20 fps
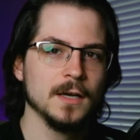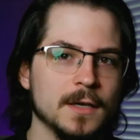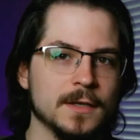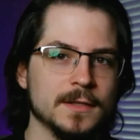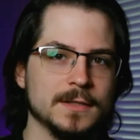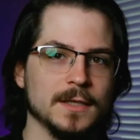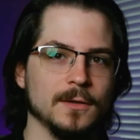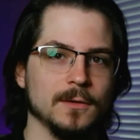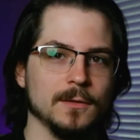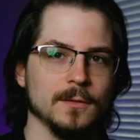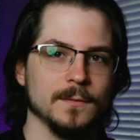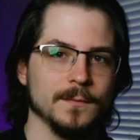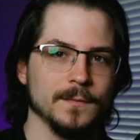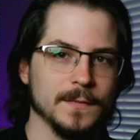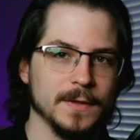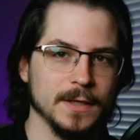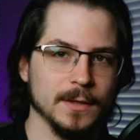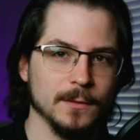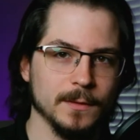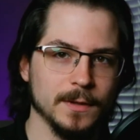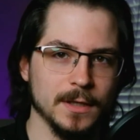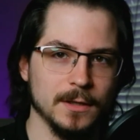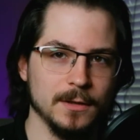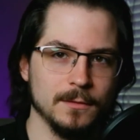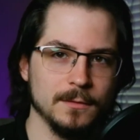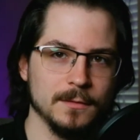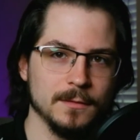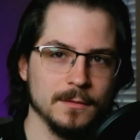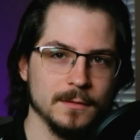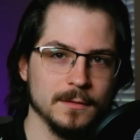So here we go,
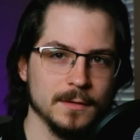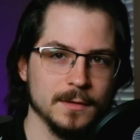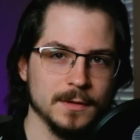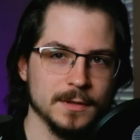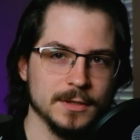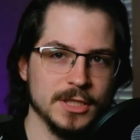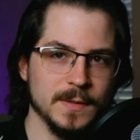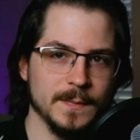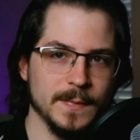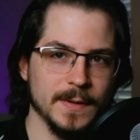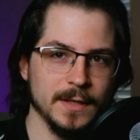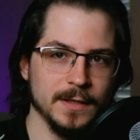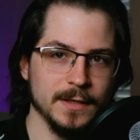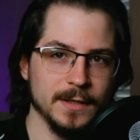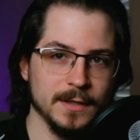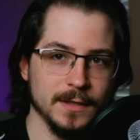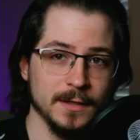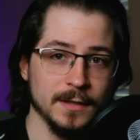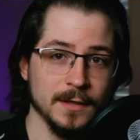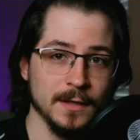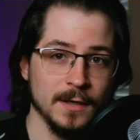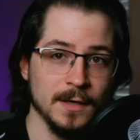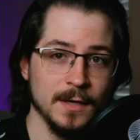cheap LED.